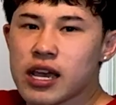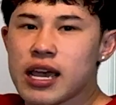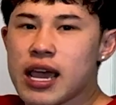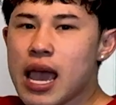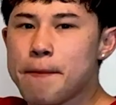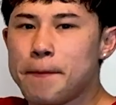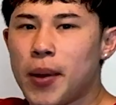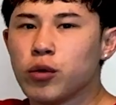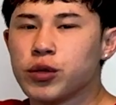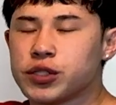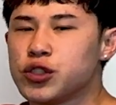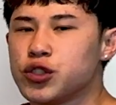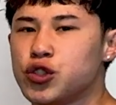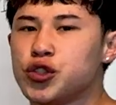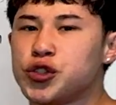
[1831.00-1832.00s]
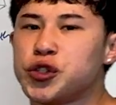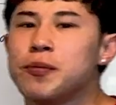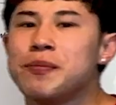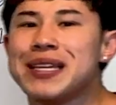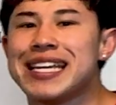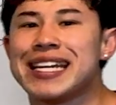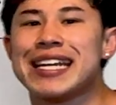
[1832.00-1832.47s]
in bonuses you should
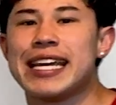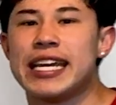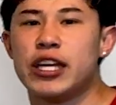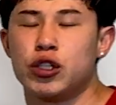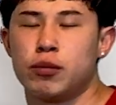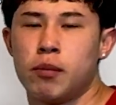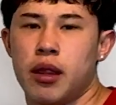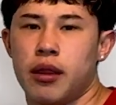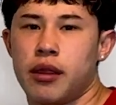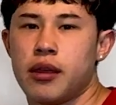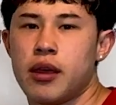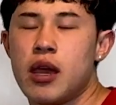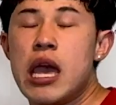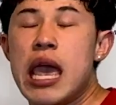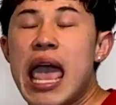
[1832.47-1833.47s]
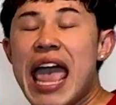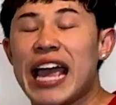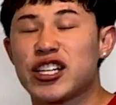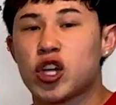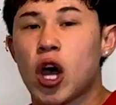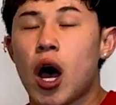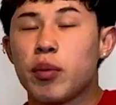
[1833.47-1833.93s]
be getting each month. And
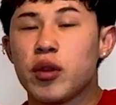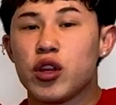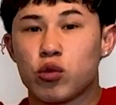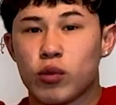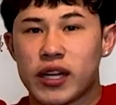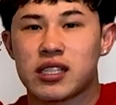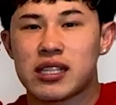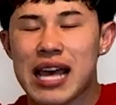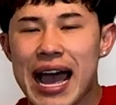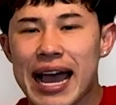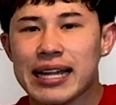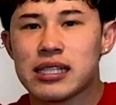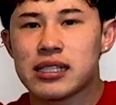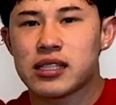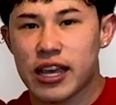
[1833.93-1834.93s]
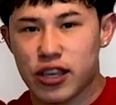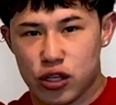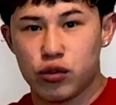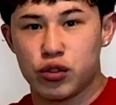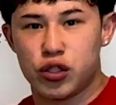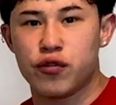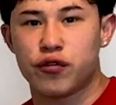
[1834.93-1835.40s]
top of the rest of the ads that you
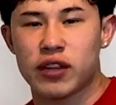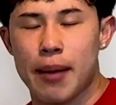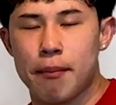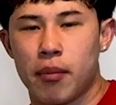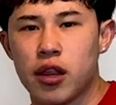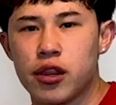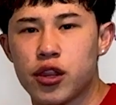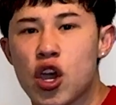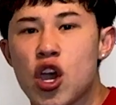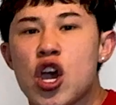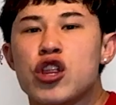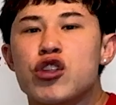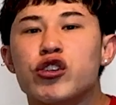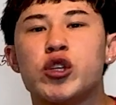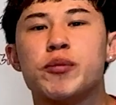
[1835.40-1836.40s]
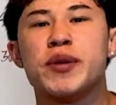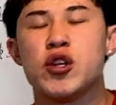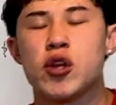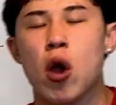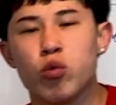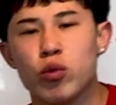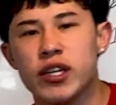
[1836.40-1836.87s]
do for that month, there should be
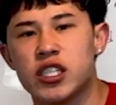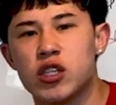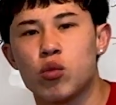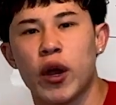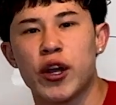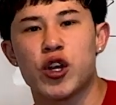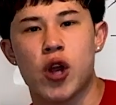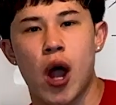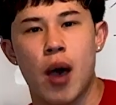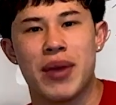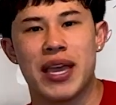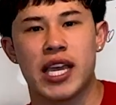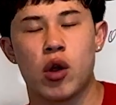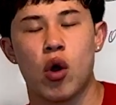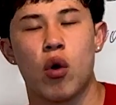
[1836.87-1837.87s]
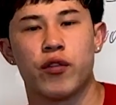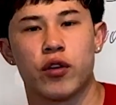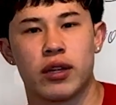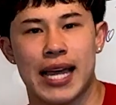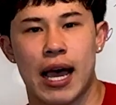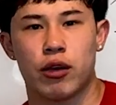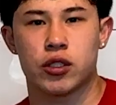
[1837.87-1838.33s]
no reason why you're not making over
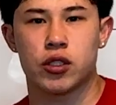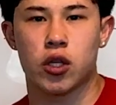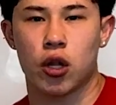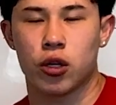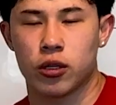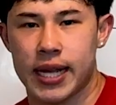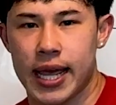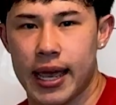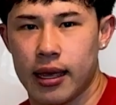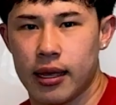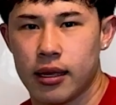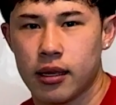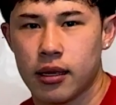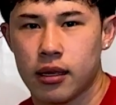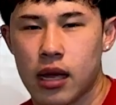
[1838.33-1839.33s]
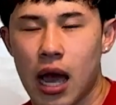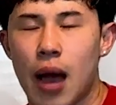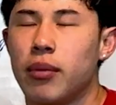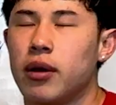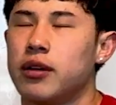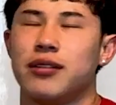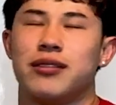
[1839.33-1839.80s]
$1,000 a day.
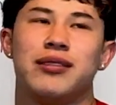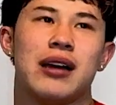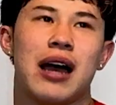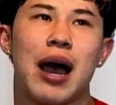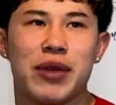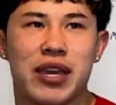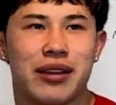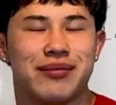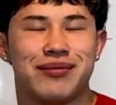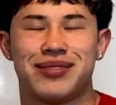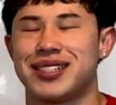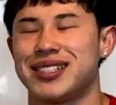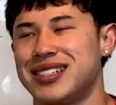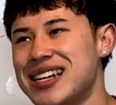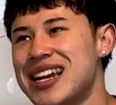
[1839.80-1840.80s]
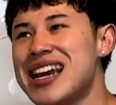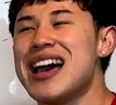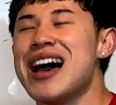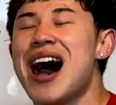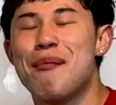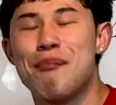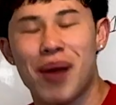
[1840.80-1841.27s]
I mean,
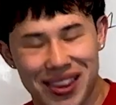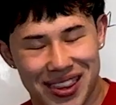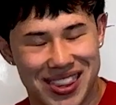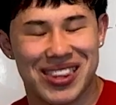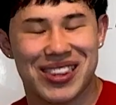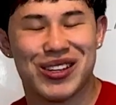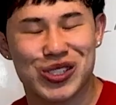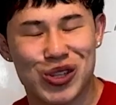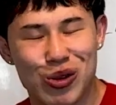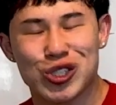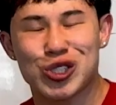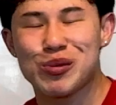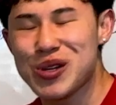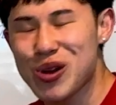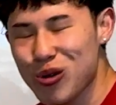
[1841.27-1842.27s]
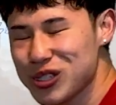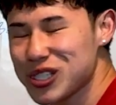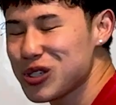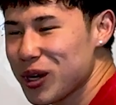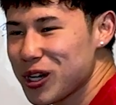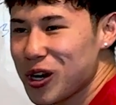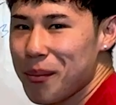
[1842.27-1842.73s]
a month. Should be no reason
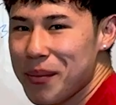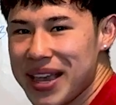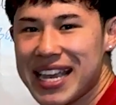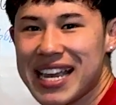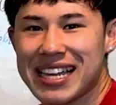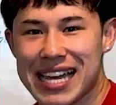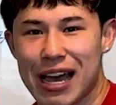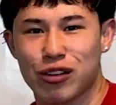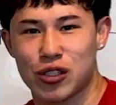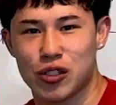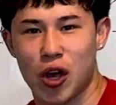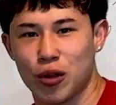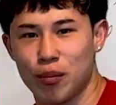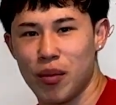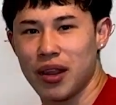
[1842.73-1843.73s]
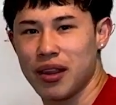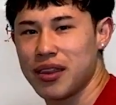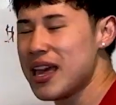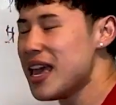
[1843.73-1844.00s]
why you're not making $1,000 a month.